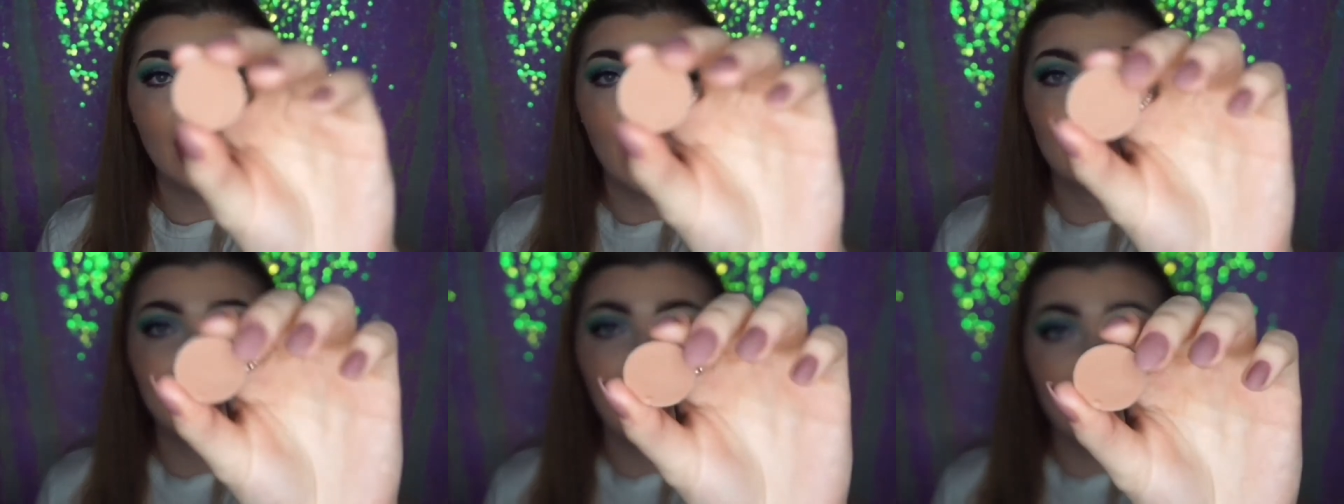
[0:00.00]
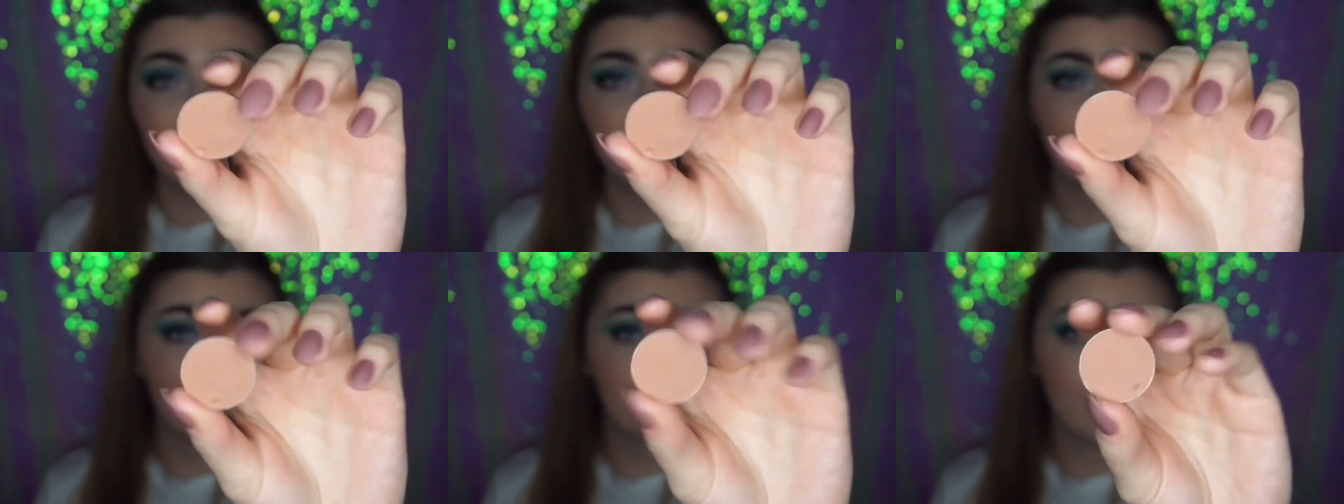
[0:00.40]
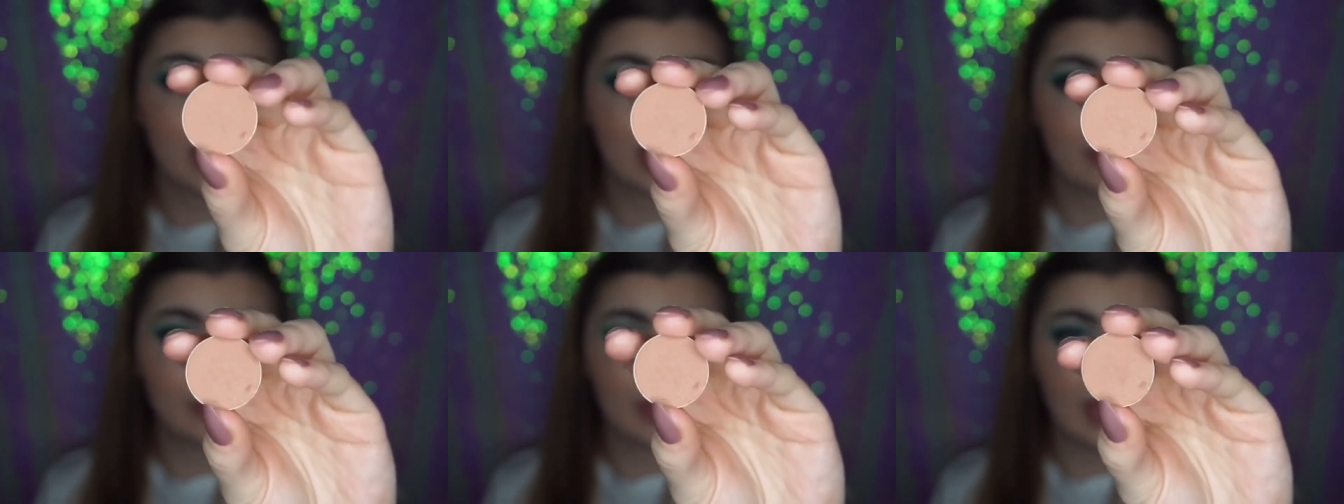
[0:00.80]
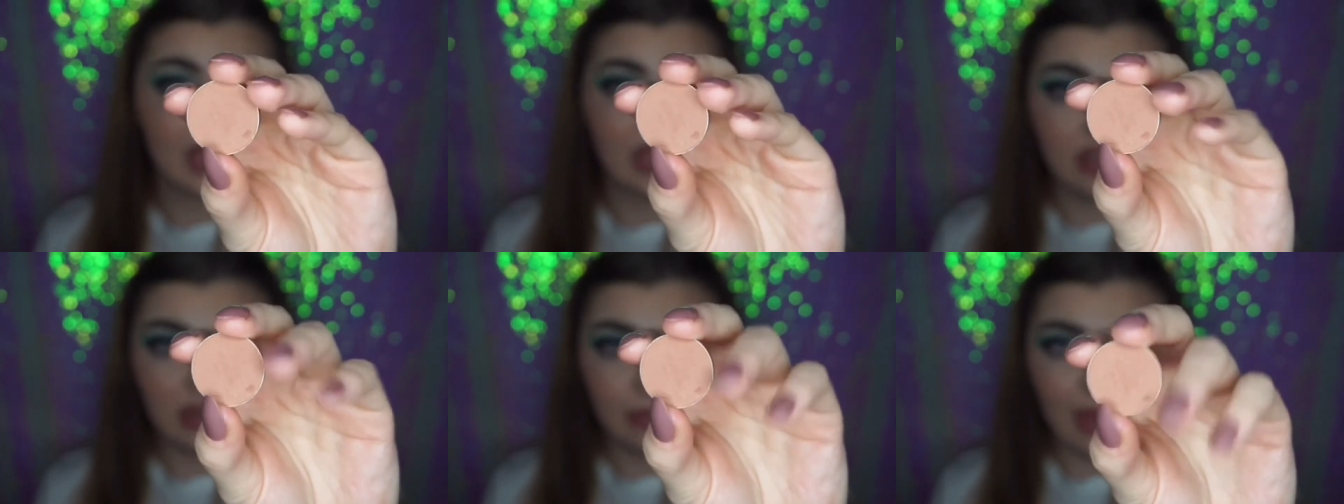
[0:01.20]
Again, from Makeup Geek
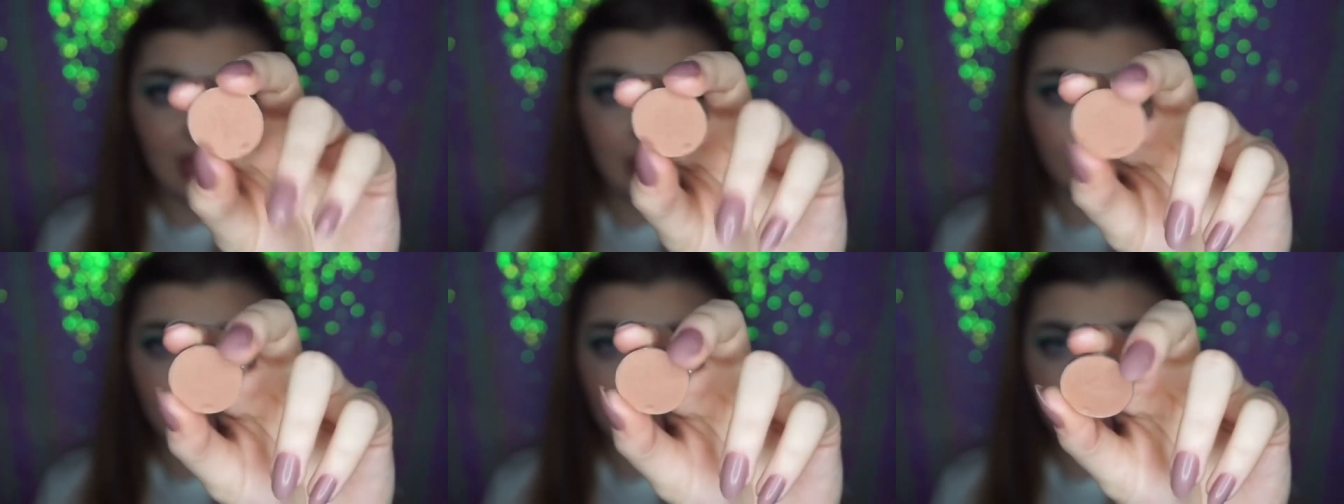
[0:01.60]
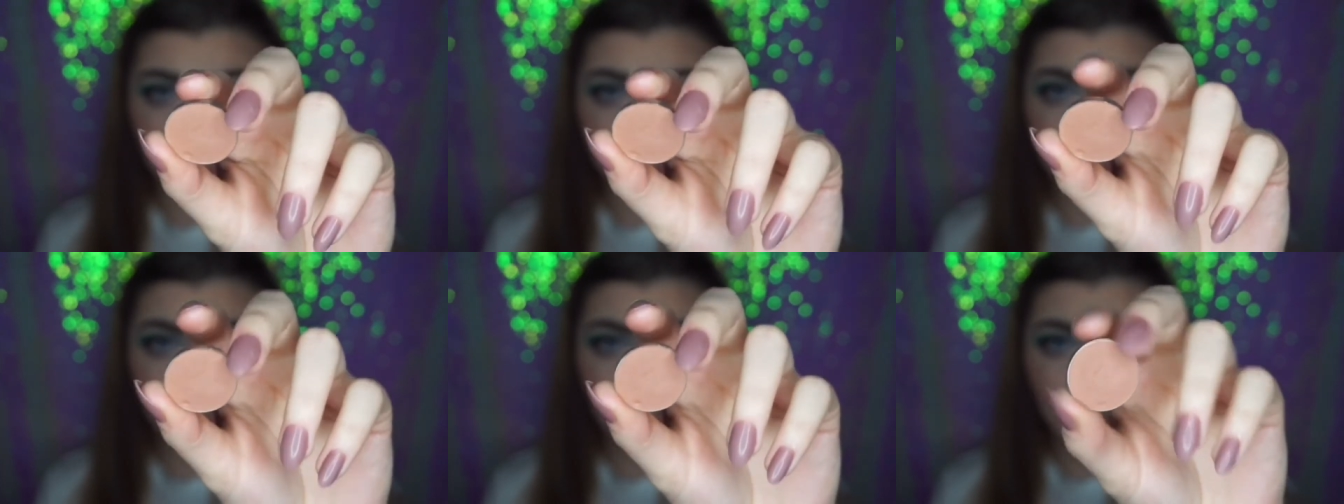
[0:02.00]
and Makeup Geek shadow.